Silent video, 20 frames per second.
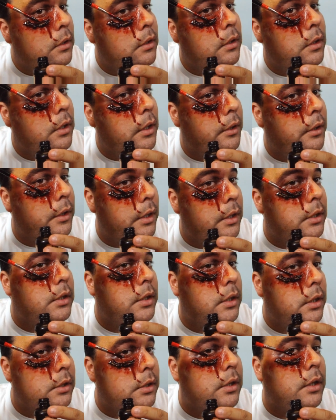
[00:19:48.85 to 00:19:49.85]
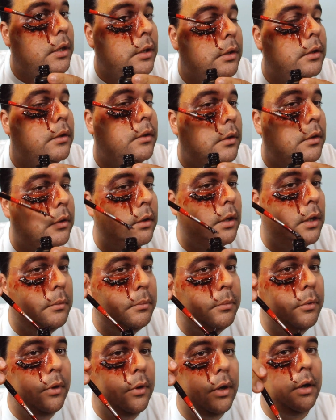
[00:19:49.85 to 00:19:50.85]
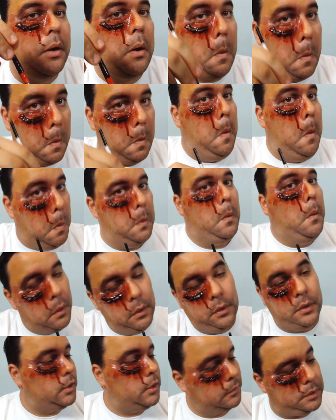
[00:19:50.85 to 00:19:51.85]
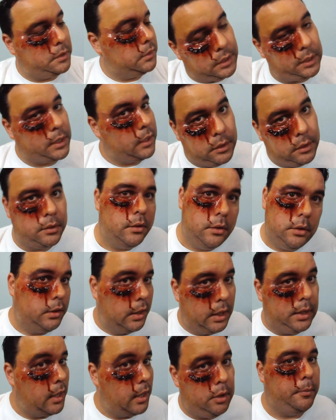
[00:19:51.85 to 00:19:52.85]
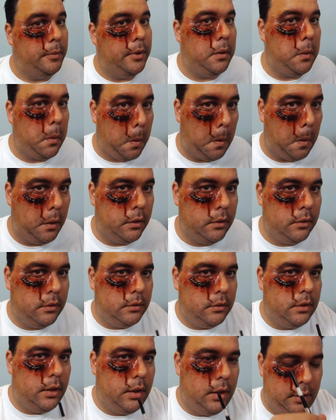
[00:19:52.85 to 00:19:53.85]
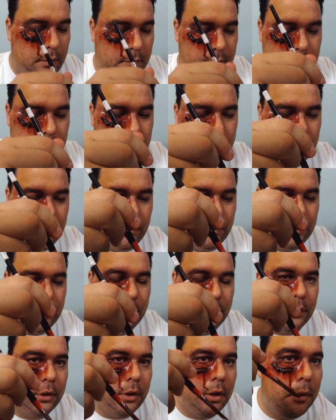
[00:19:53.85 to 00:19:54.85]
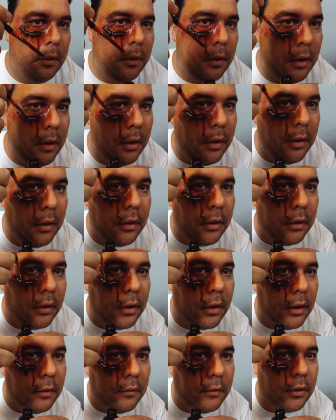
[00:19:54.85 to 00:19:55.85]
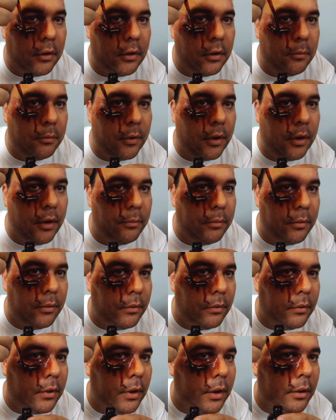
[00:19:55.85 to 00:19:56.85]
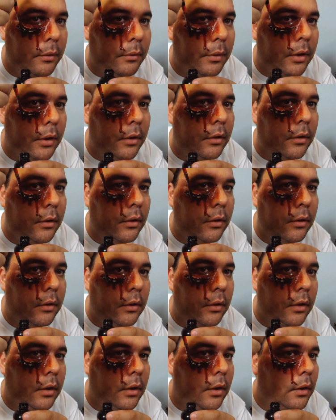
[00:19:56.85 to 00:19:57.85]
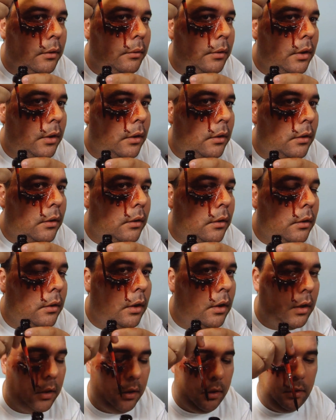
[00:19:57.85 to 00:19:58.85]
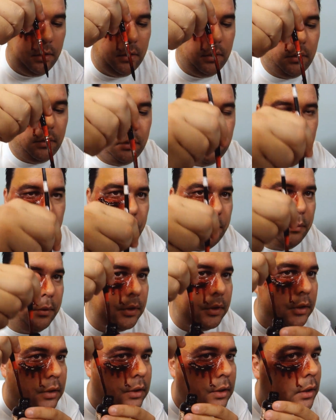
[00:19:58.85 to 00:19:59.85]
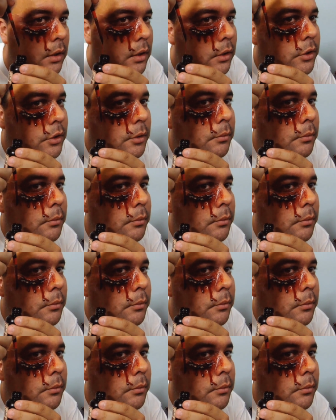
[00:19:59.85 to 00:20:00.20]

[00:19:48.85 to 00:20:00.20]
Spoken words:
There it is. See, it's starting to let it pour. Sometimes you gotta help it. And if it's going too slow, give it a little more help. There we go. There we go. We want this side to drip